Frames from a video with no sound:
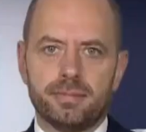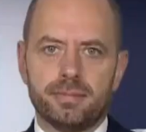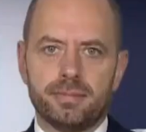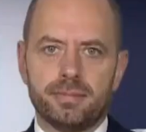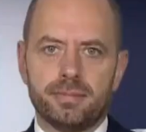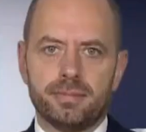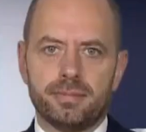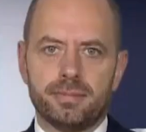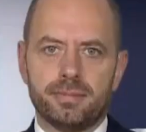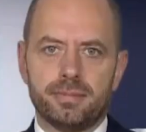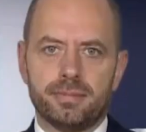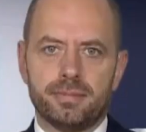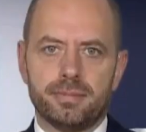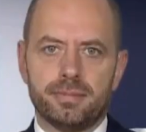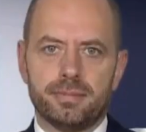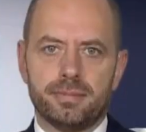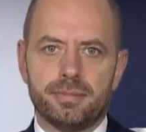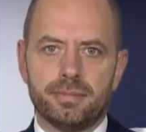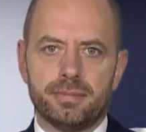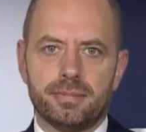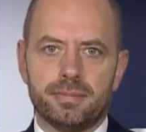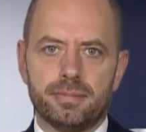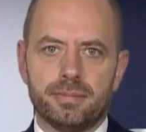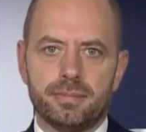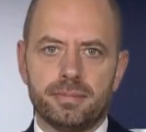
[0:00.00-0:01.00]

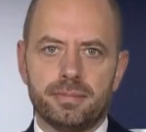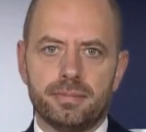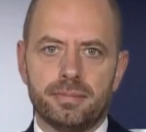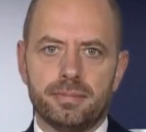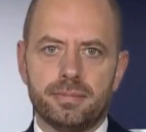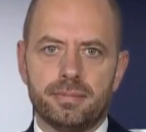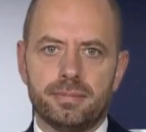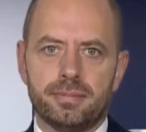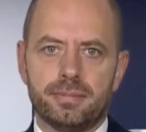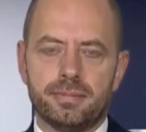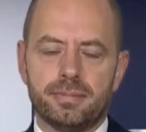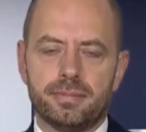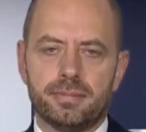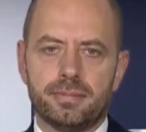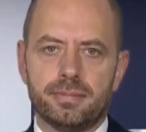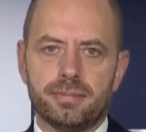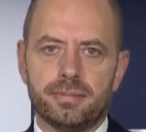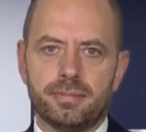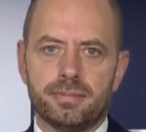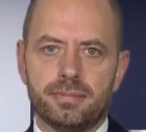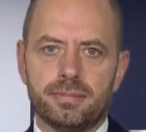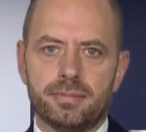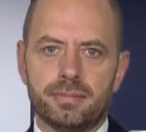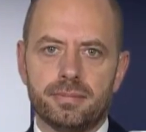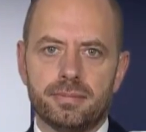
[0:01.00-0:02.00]

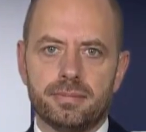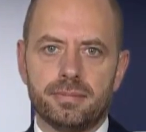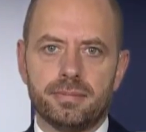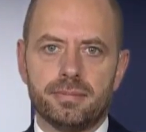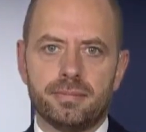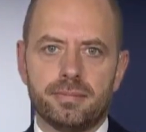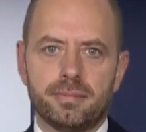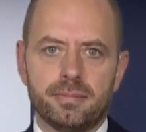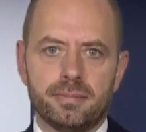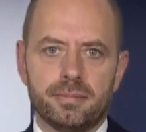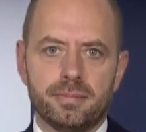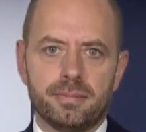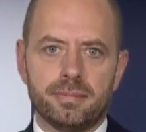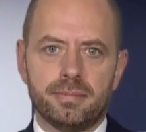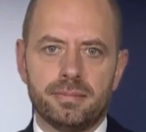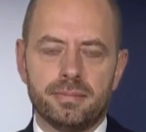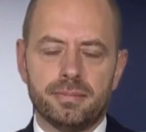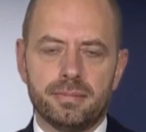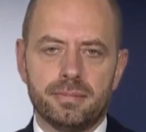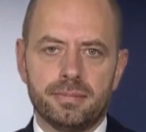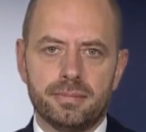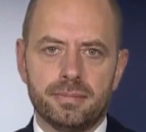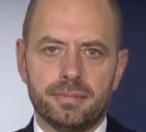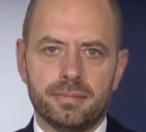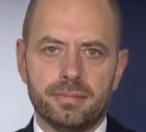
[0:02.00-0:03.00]

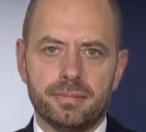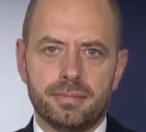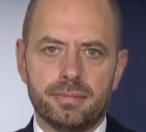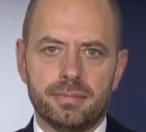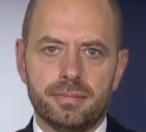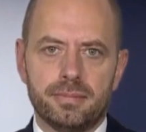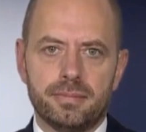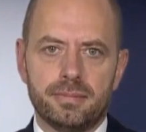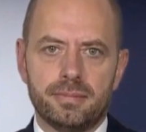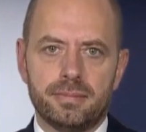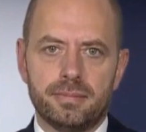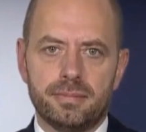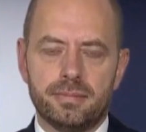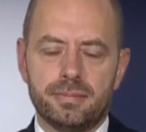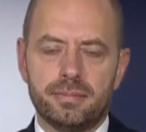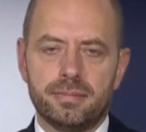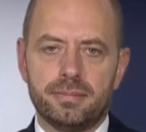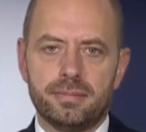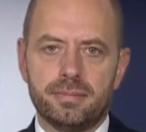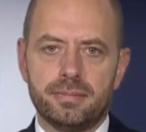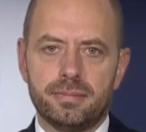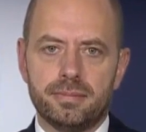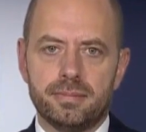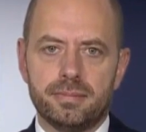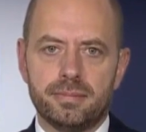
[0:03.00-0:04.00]

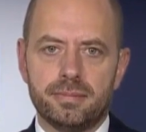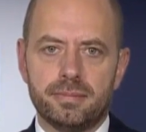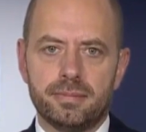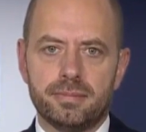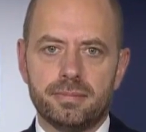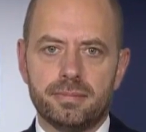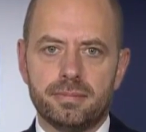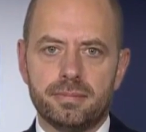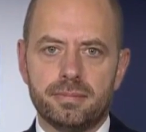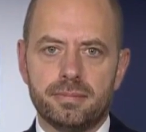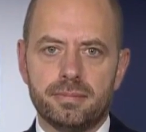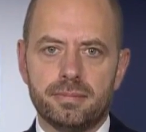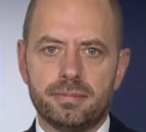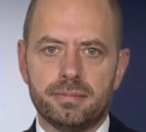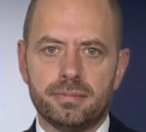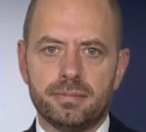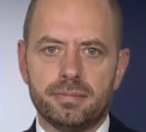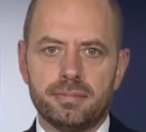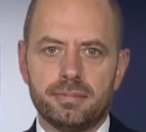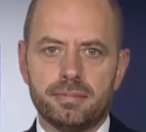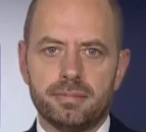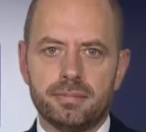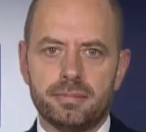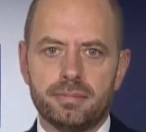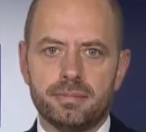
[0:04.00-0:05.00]

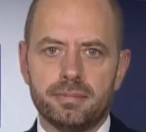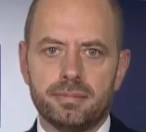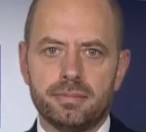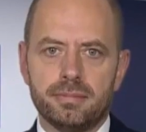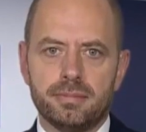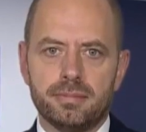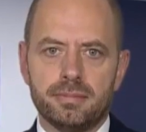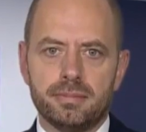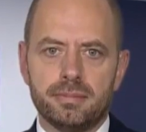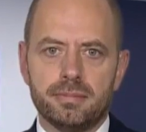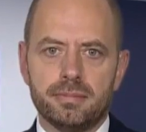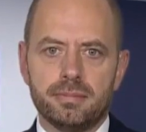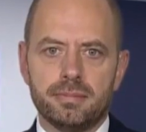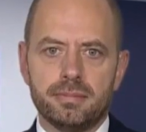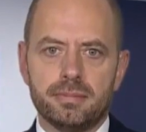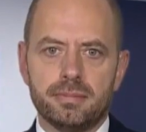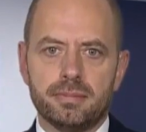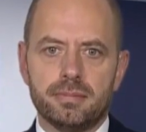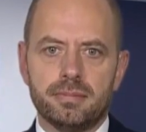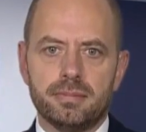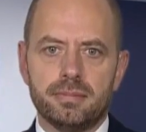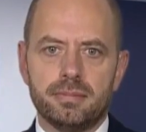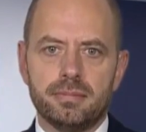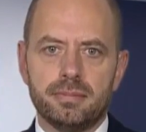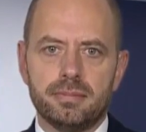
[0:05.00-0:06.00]
(not speaking)